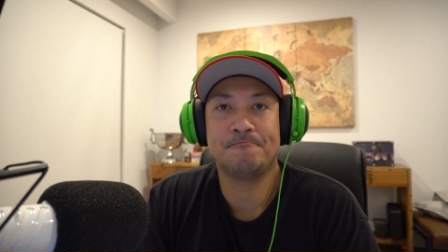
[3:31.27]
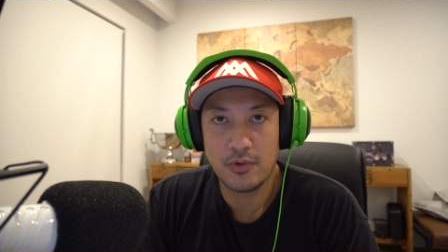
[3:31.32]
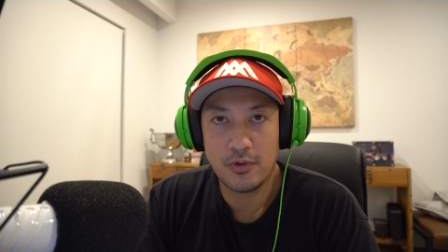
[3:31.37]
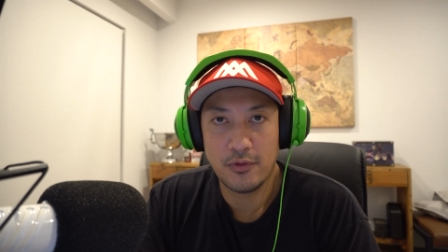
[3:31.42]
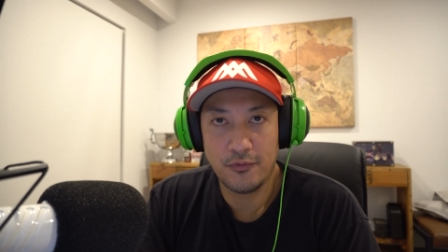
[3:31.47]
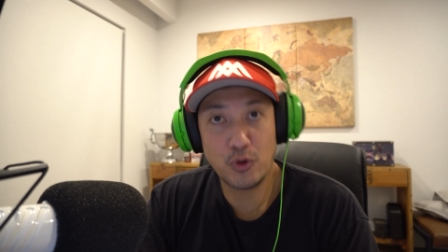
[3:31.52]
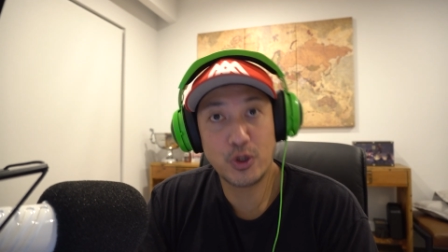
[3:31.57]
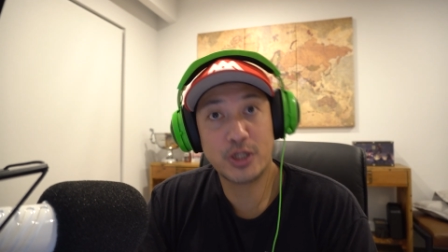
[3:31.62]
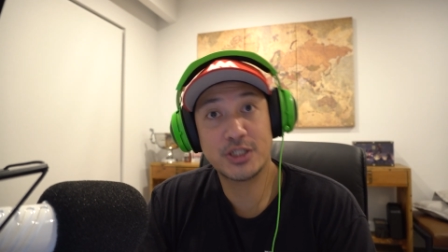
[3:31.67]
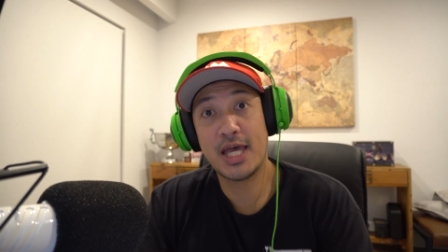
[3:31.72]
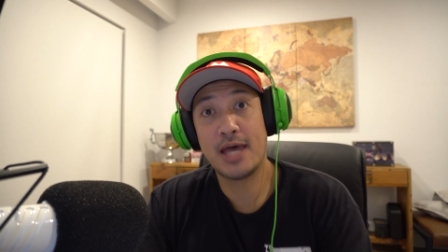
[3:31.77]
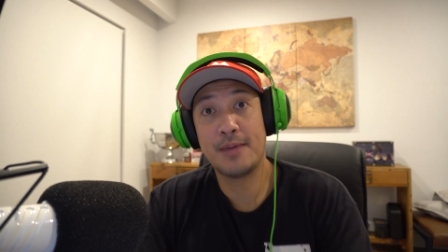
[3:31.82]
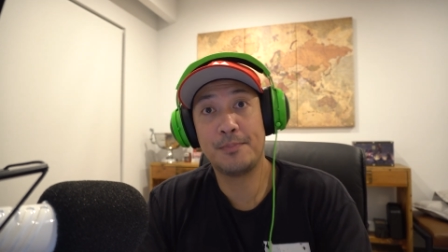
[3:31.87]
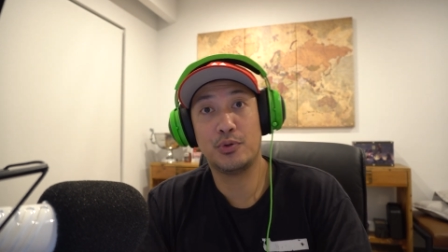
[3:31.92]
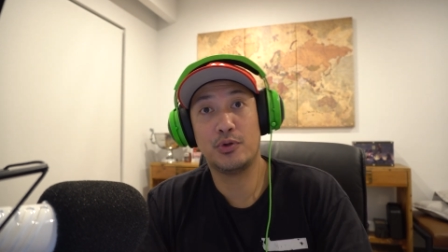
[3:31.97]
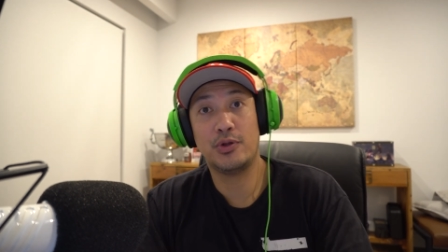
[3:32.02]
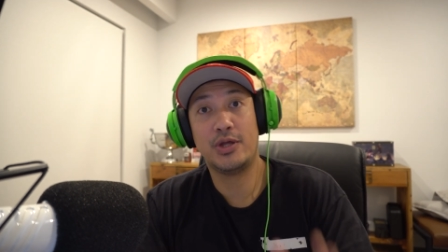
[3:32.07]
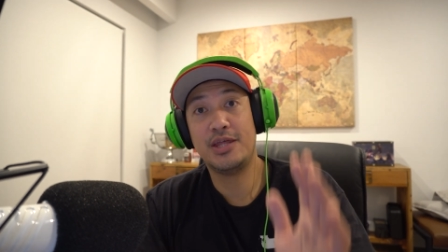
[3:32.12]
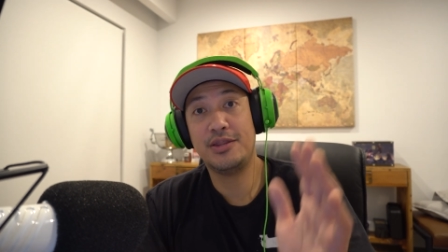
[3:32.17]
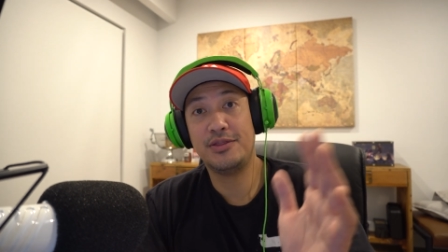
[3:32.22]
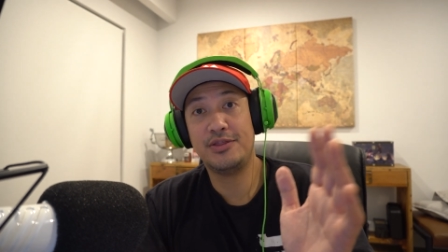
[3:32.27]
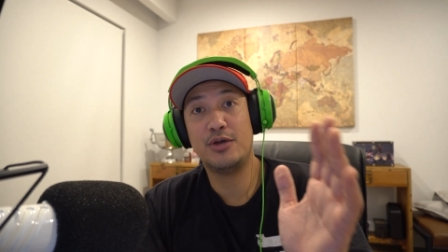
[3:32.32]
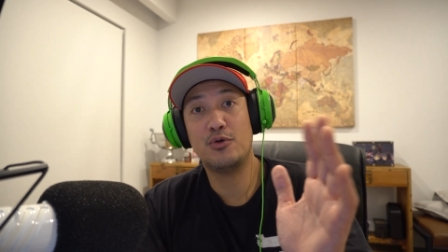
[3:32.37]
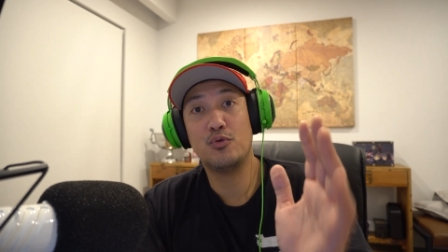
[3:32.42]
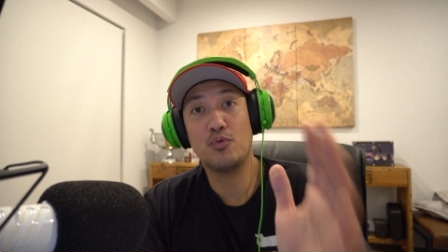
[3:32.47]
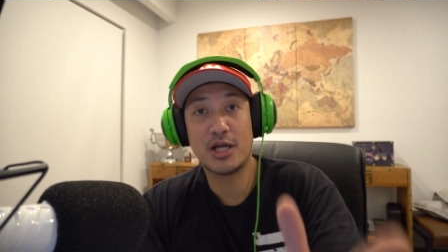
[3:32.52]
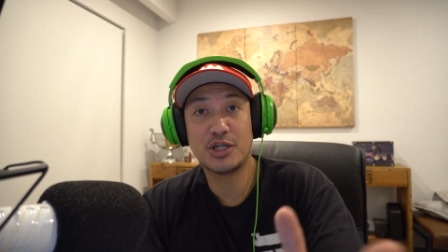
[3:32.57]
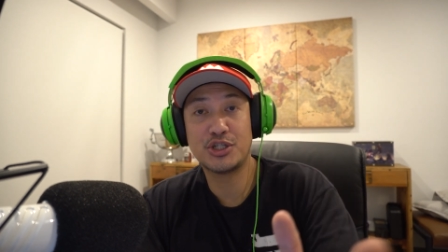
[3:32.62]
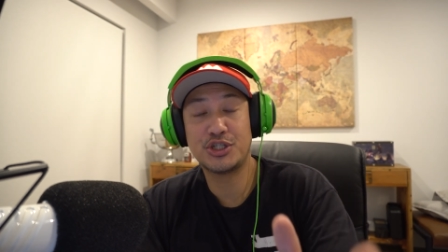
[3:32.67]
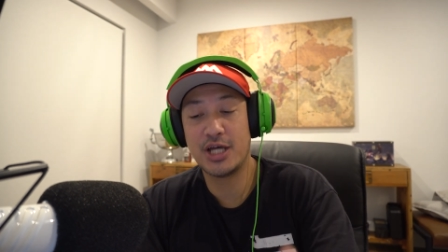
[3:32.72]
For example, in the
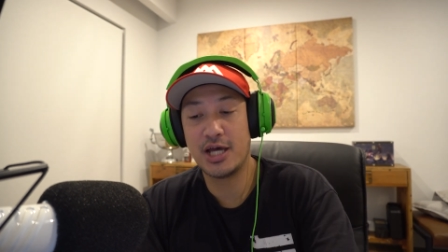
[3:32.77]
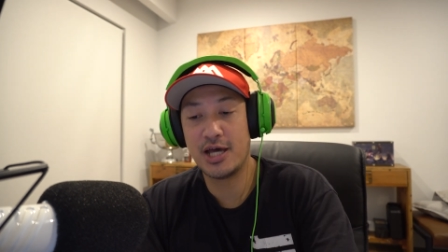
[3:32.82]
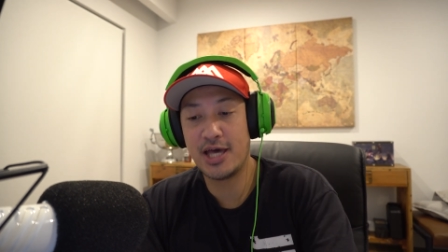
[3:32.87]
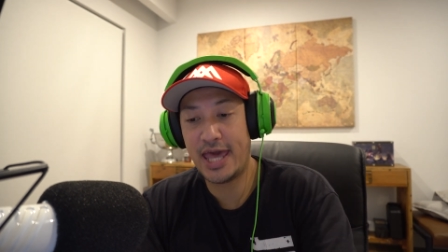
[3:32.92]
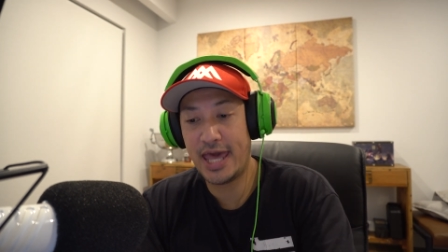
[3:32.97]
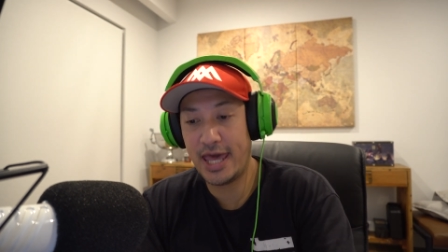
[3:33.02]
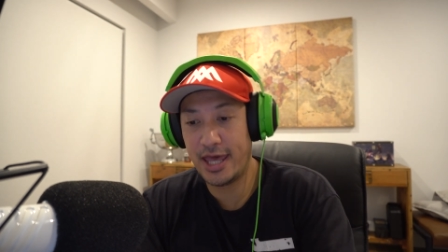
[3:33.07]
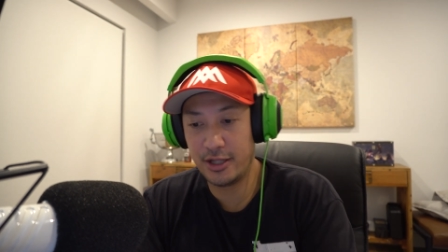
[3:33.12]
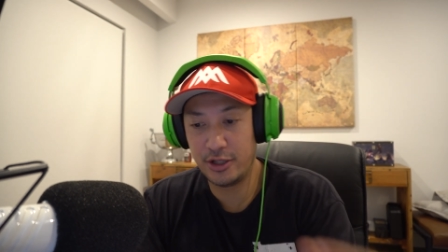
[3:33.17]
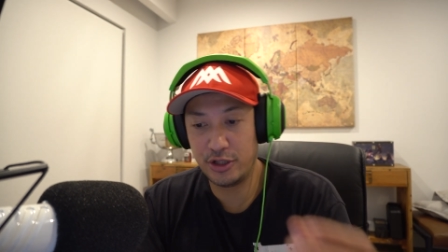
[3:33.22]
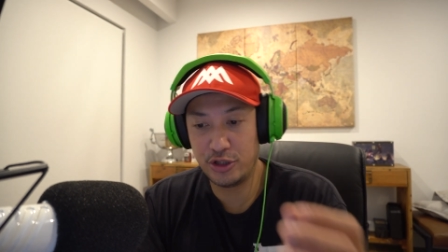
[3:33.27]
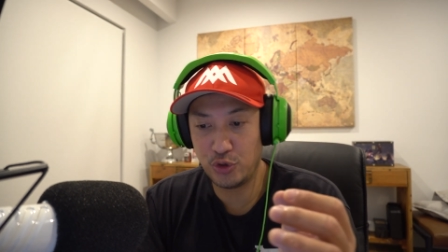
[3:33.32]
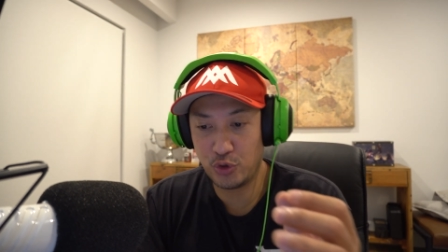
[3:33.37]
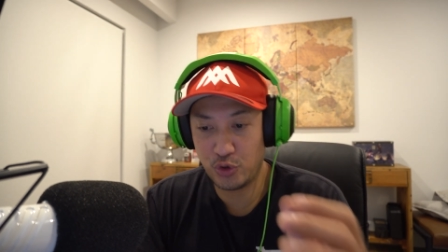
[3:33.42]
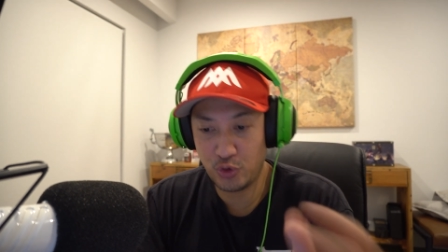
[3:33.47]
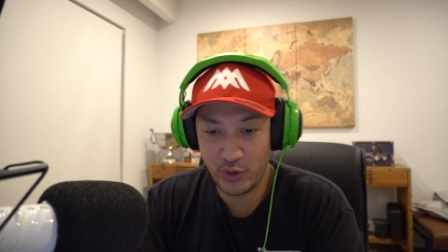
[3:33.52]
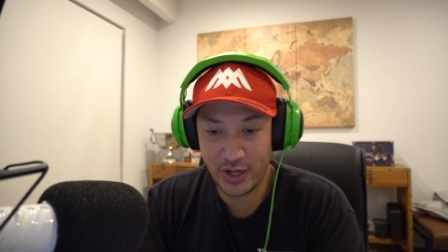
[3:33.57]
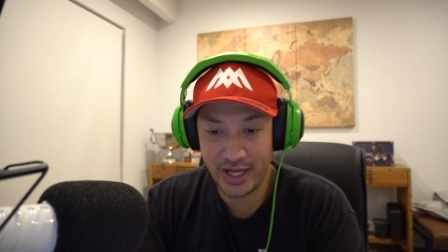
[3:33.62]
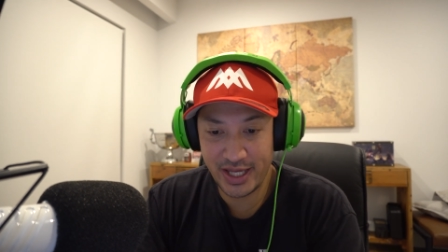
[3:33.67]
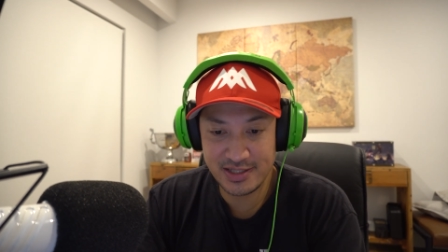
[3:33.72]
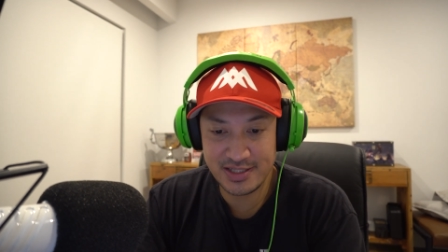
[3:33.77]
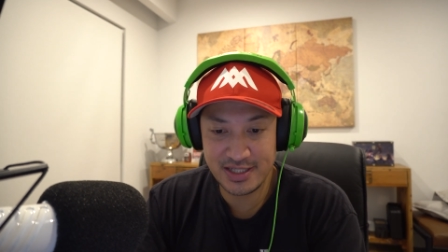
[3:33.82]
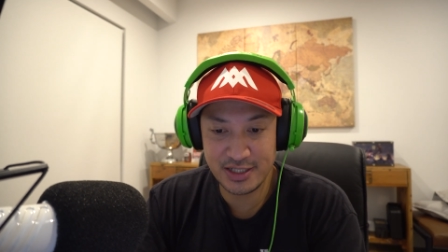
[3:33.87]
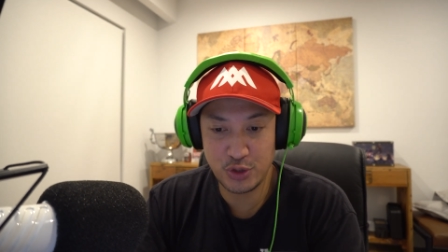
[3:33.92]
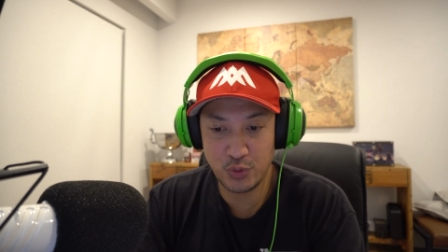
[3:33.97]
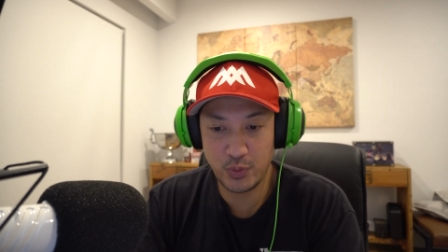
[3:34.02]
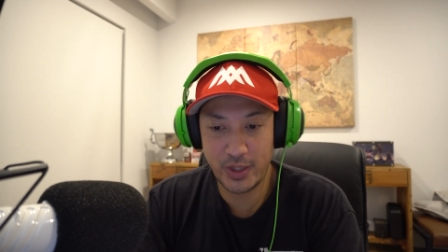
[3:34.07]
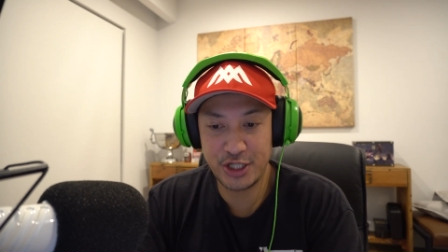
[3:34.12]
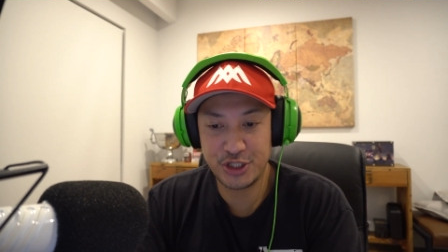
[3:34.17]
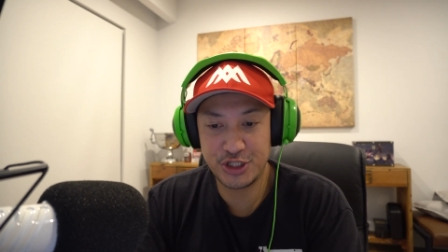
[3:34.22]
Russia and Ukraine
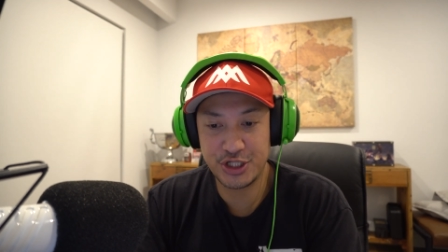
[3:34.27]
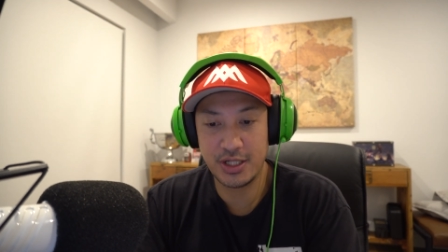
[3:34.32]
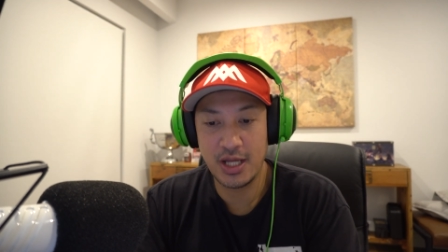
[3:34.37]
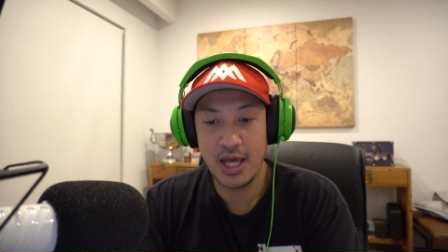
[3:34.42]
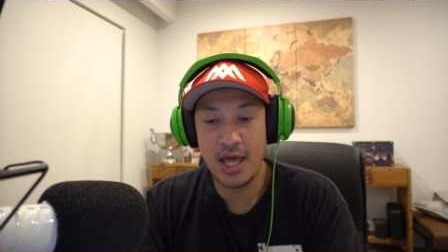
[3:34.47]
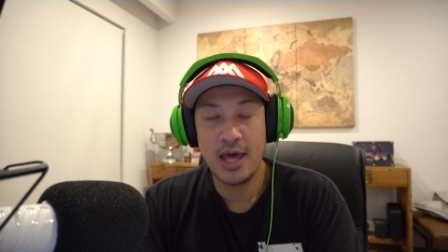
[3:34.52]
situation,